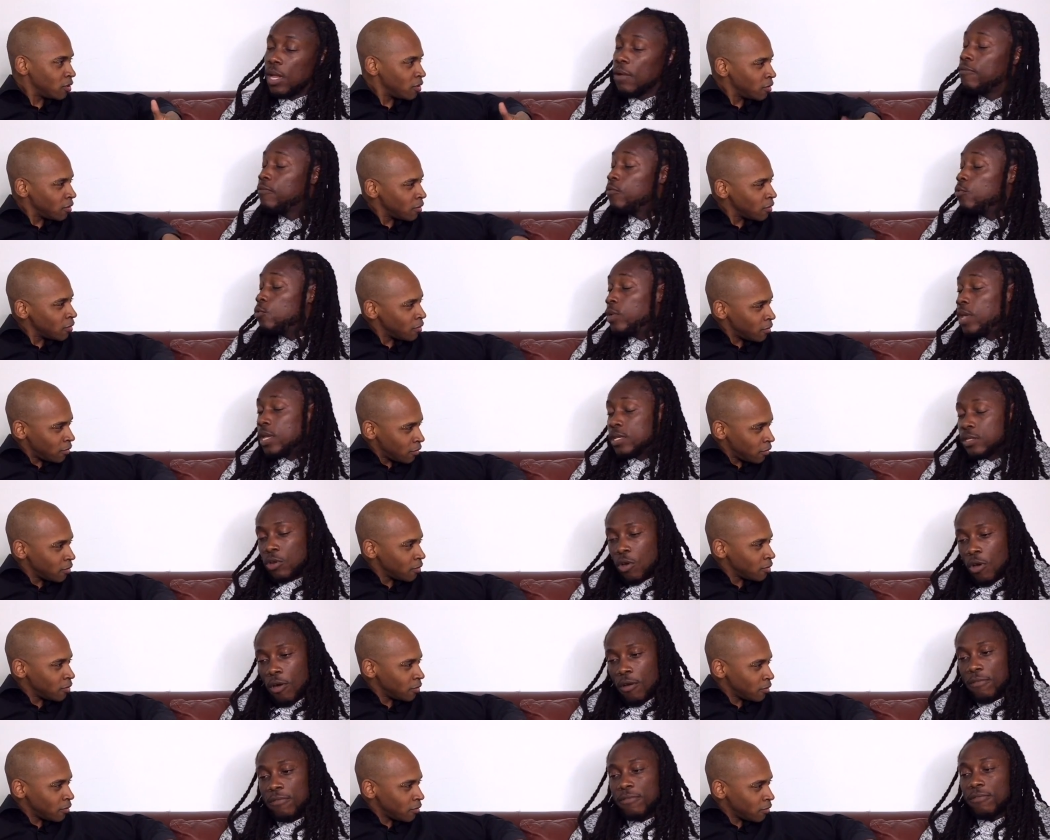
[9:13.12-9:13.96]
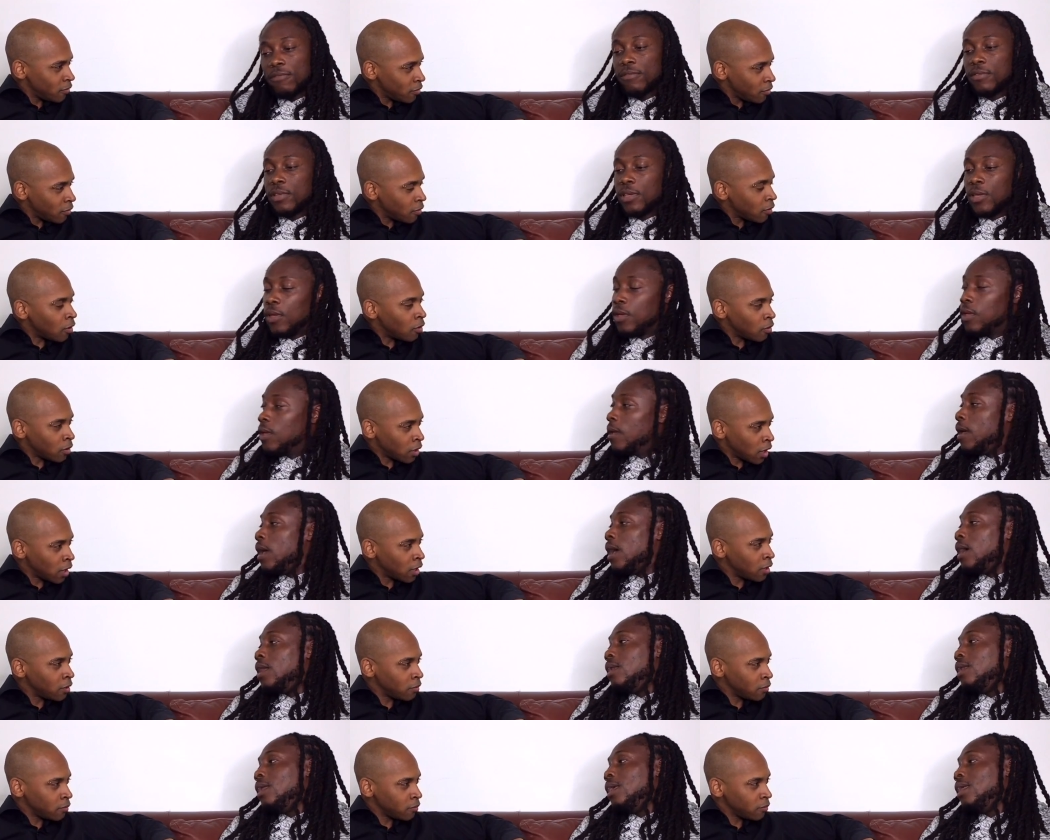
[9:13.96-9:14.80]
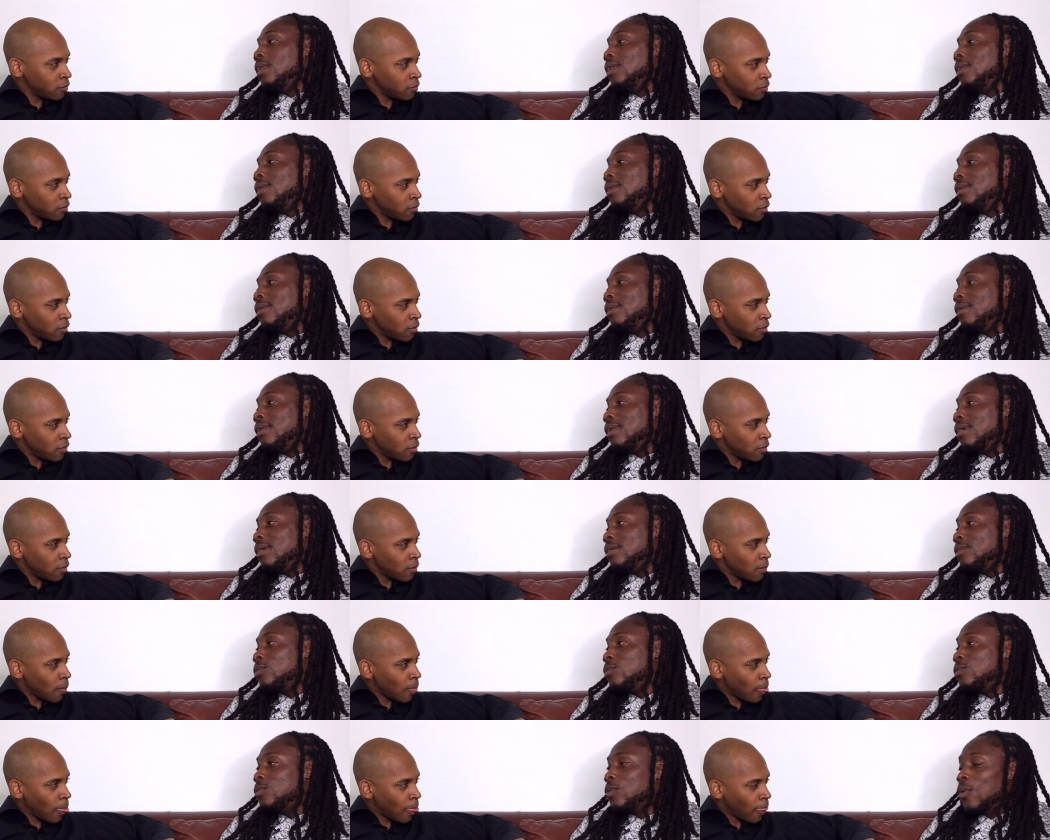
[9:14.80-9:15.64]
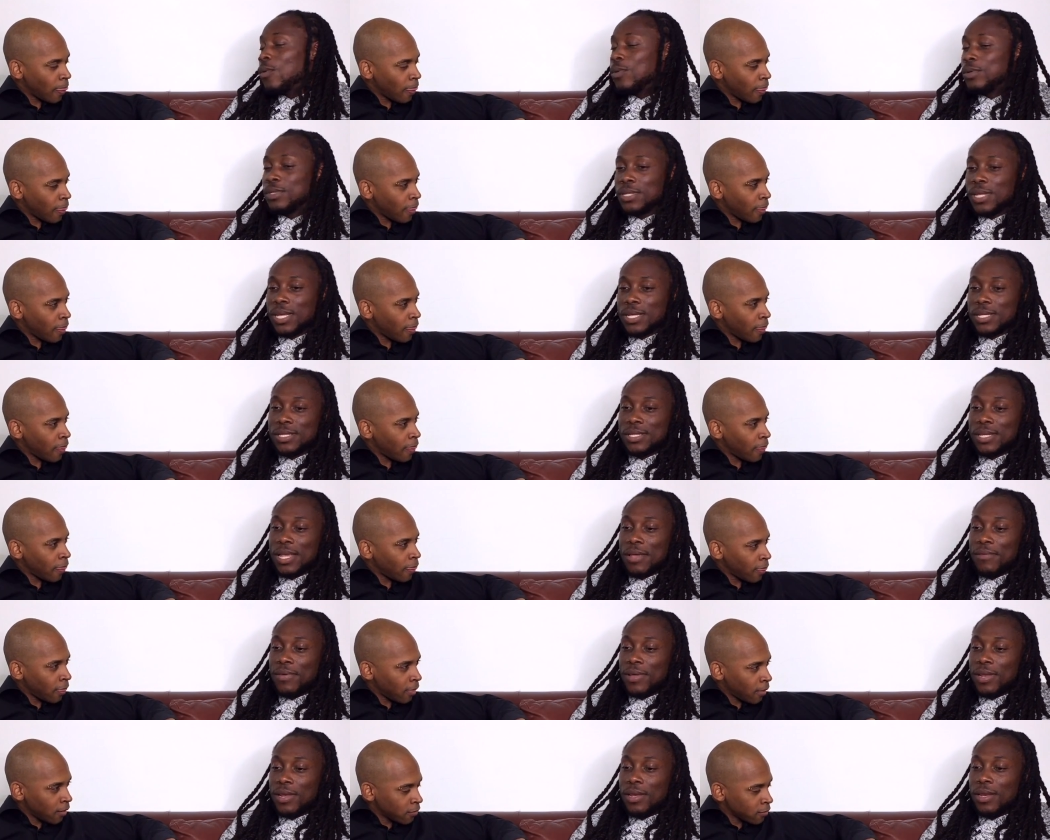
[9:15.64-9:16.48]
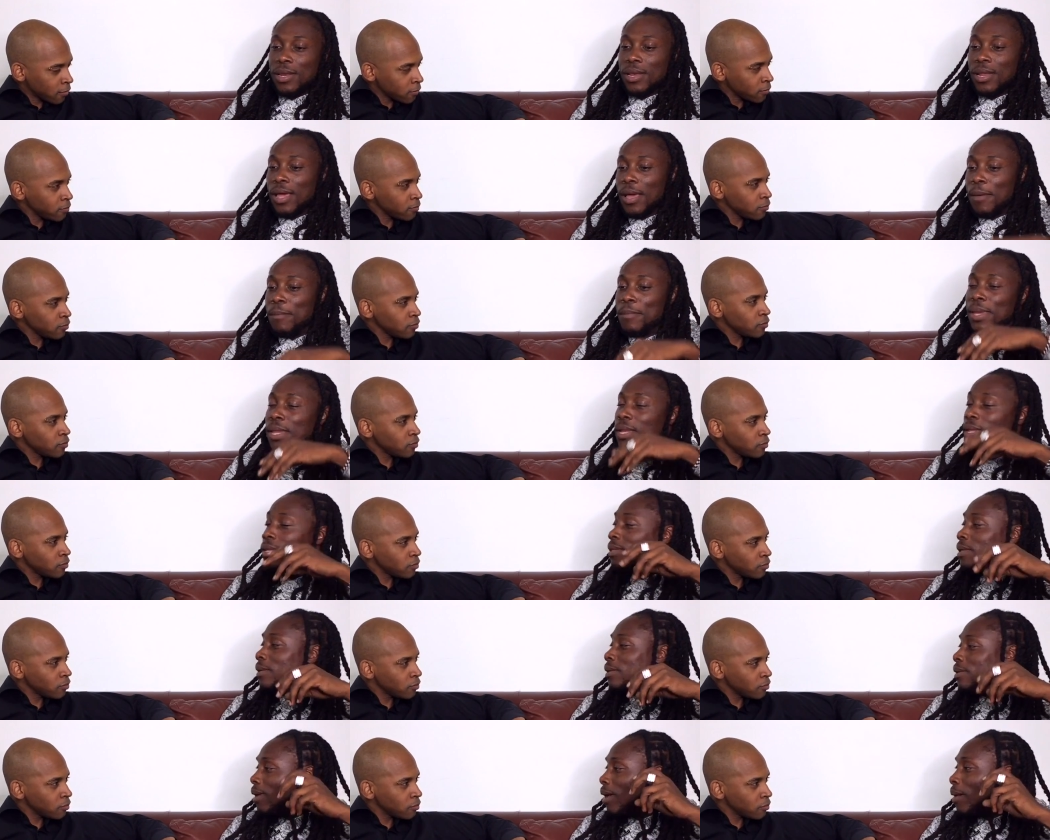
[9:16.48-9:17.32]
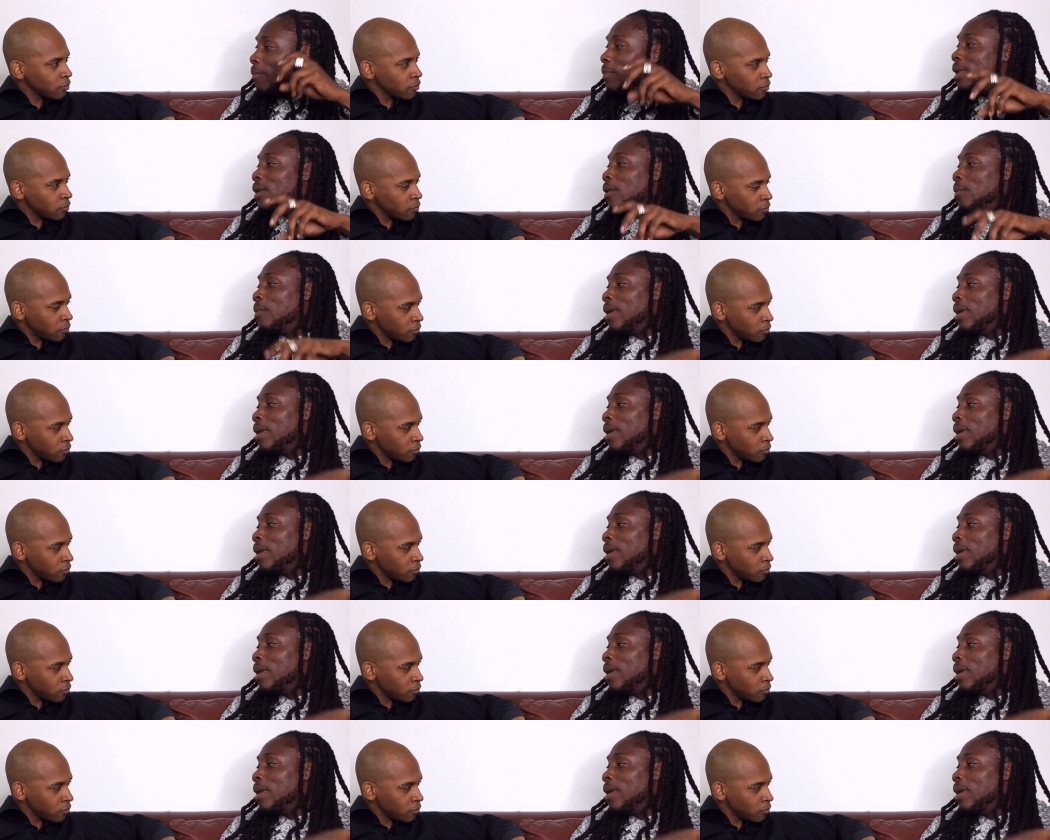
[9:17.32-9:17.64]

Speaker 1: a few years off, okay. and then 2007, I made it. I made